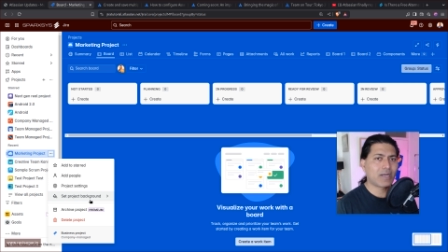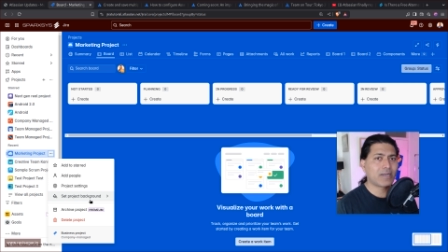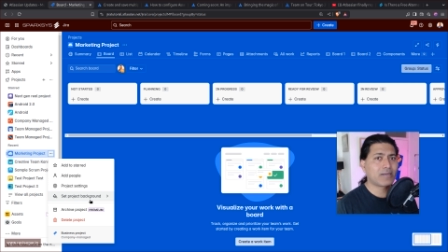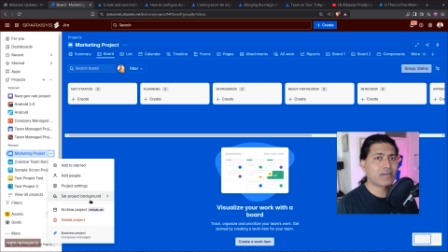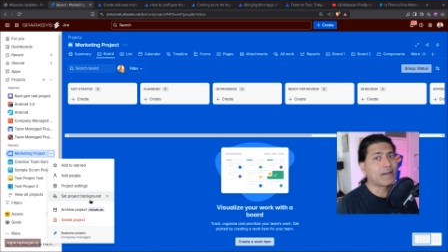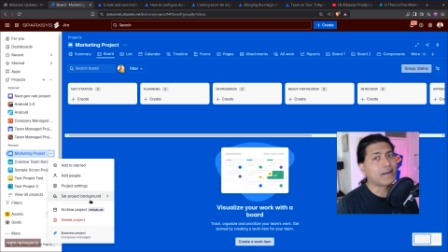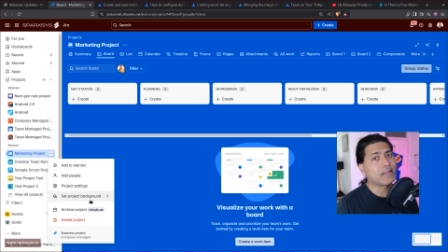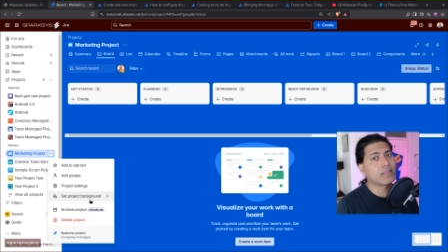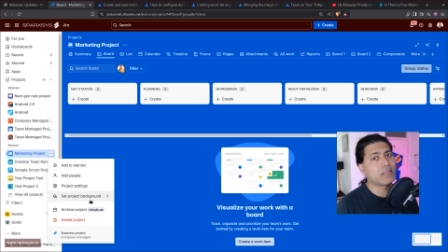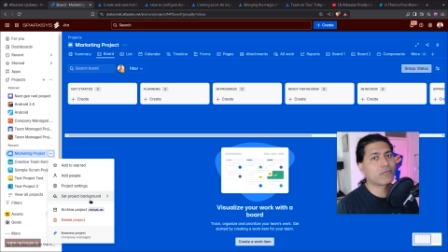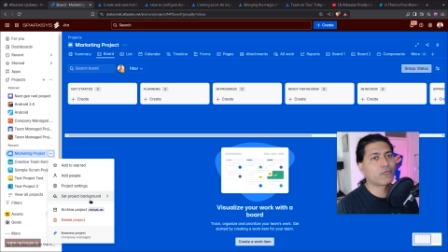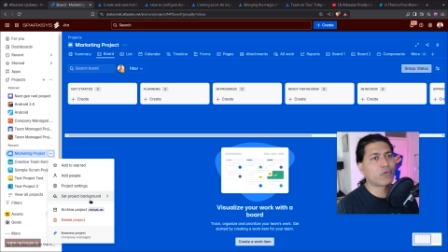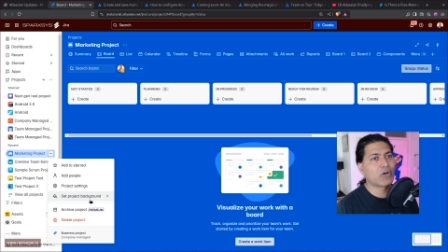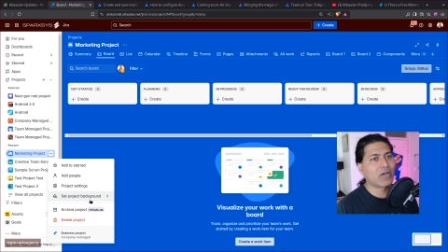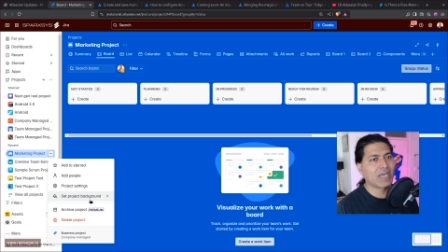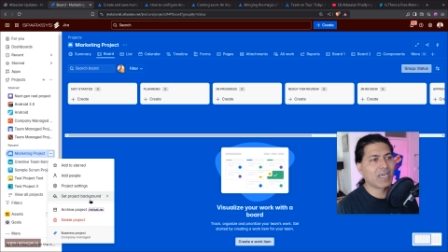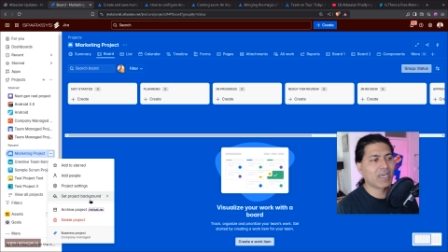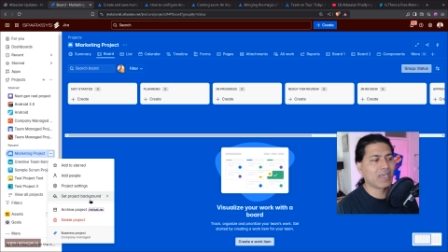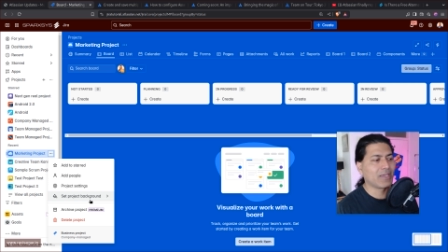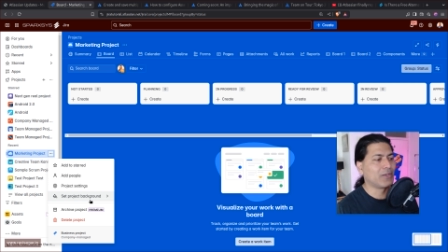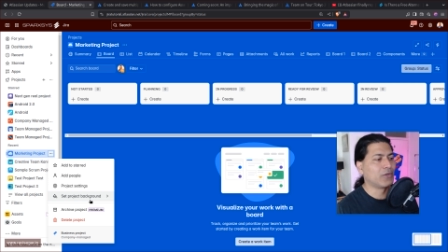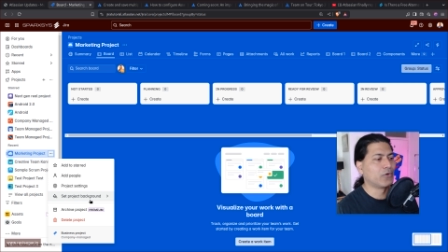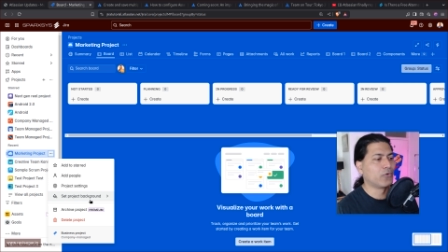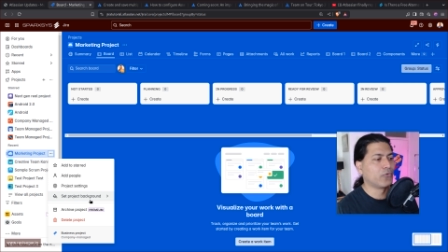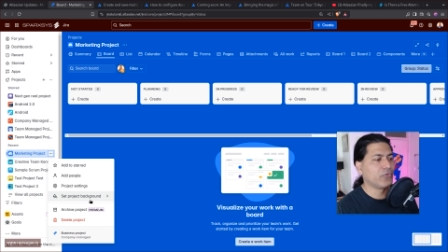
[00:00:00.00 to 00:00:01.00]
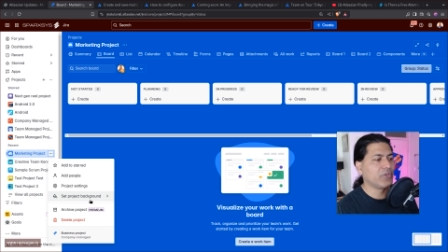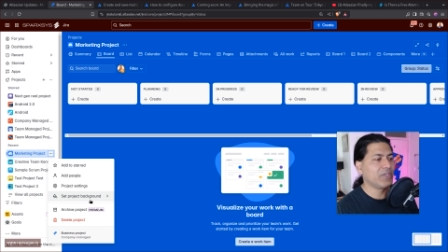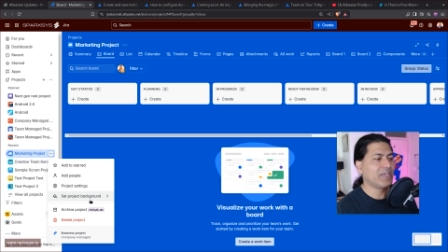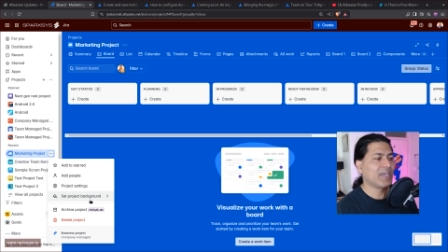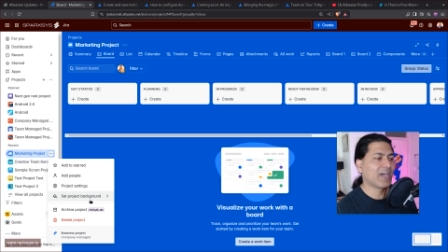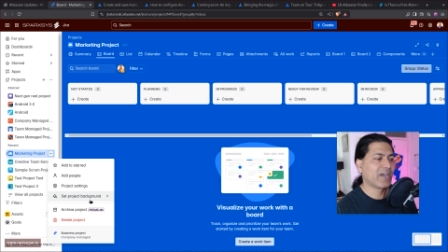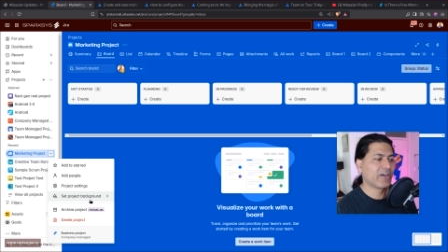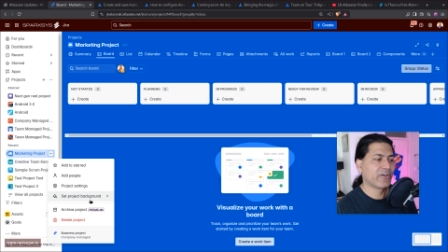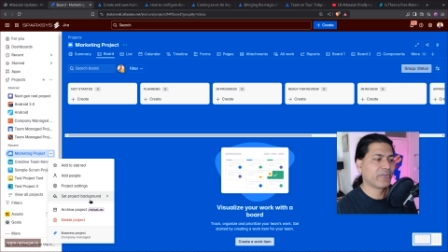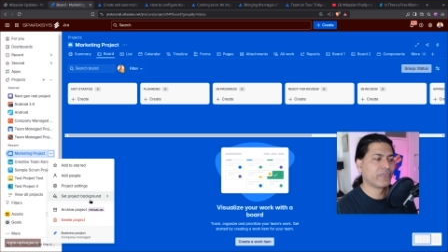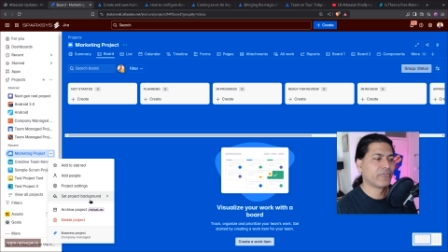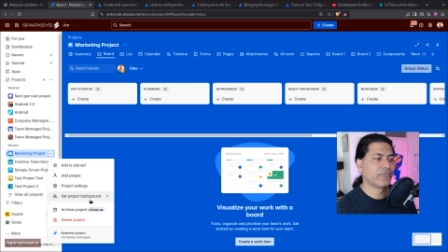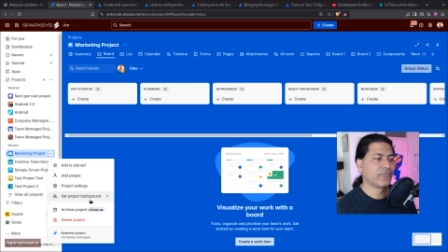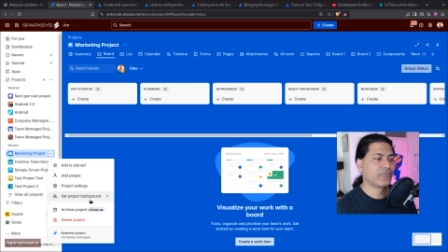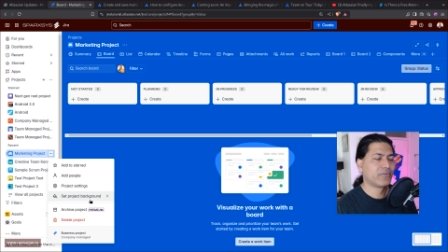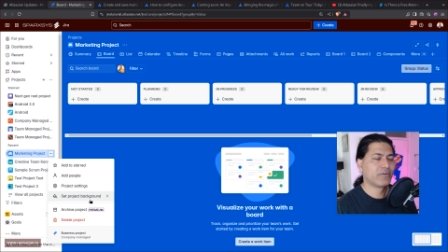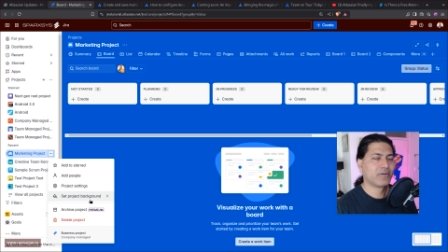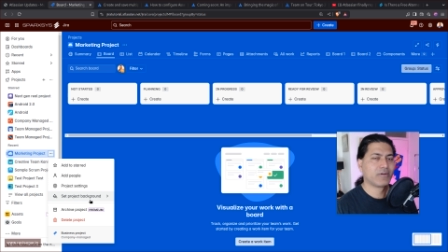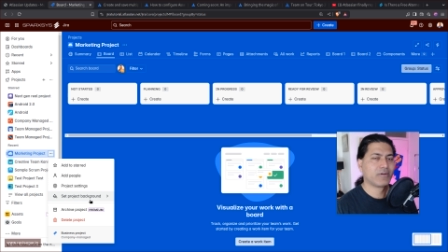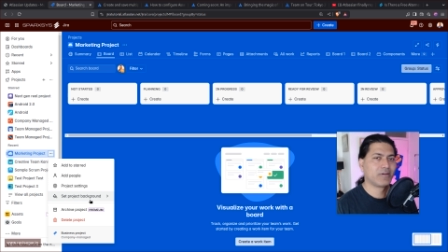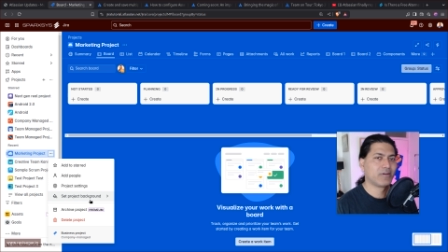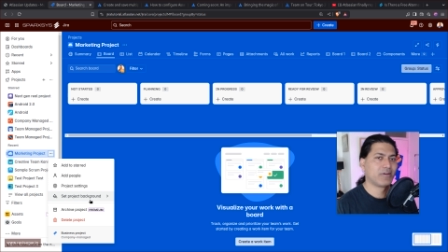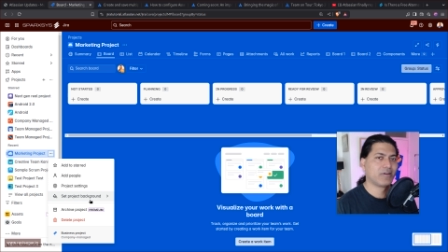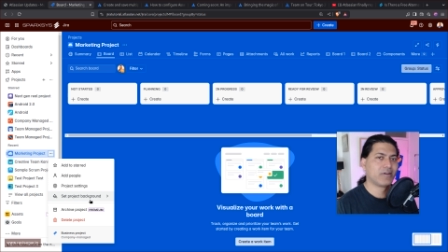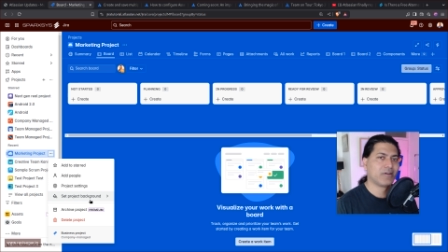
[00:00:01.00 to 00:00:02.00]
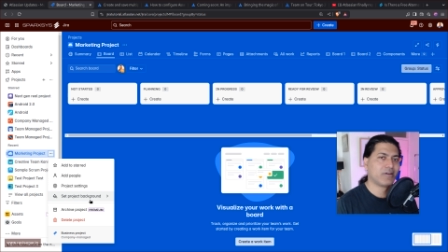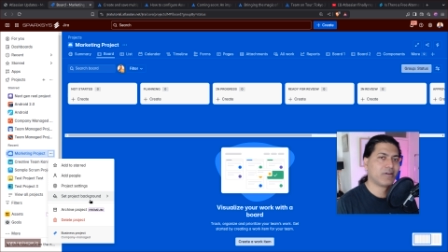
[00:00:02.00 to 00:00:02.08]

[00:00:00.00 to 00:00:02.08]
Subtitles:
and that is why we have